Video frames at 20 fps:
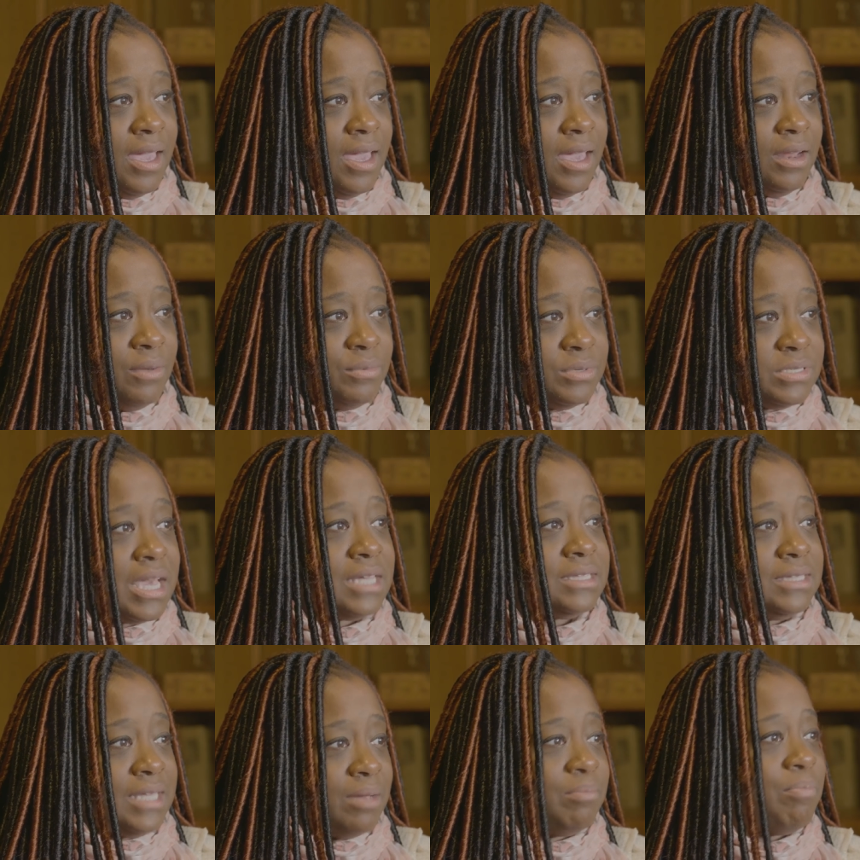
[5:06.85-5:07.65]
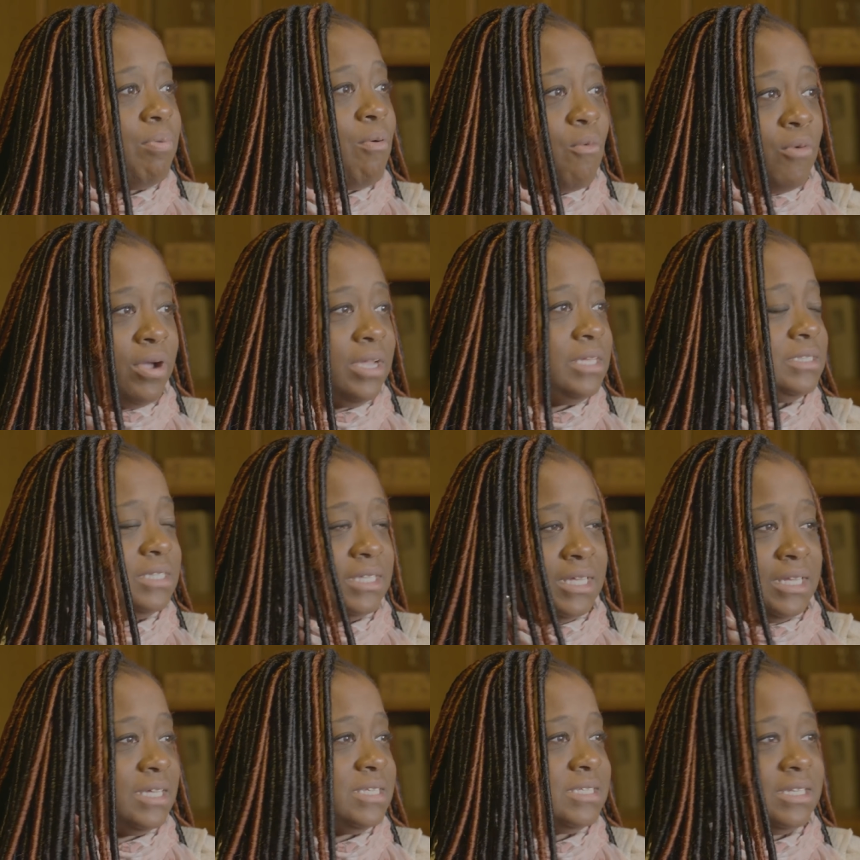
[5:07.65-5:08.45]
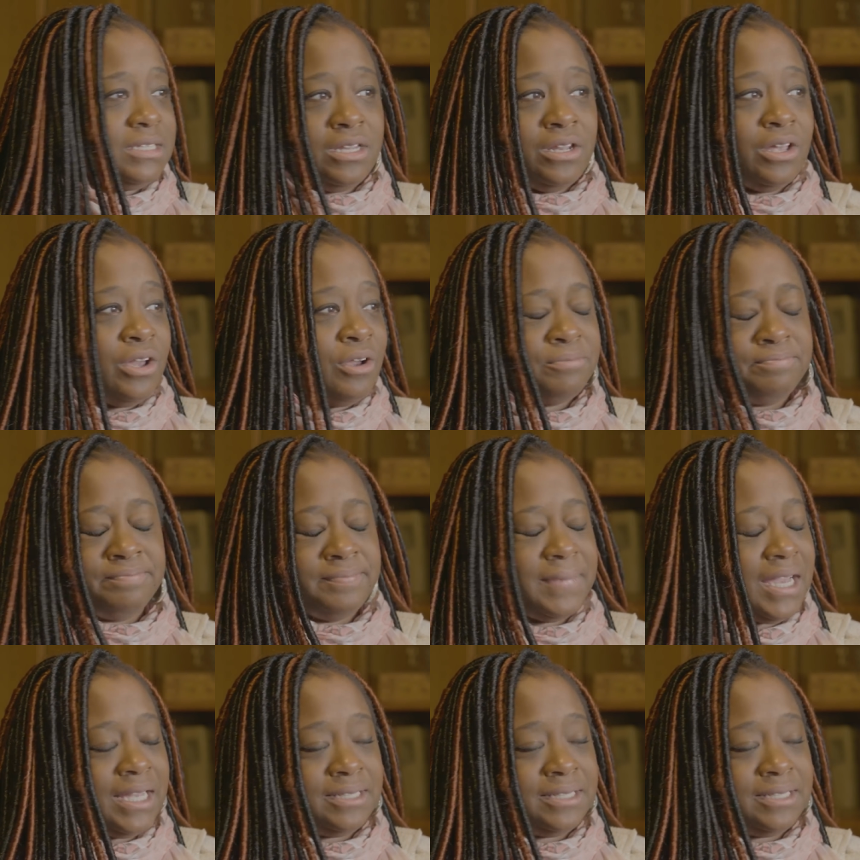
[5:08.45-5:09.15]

And it was at that point that I said, you know,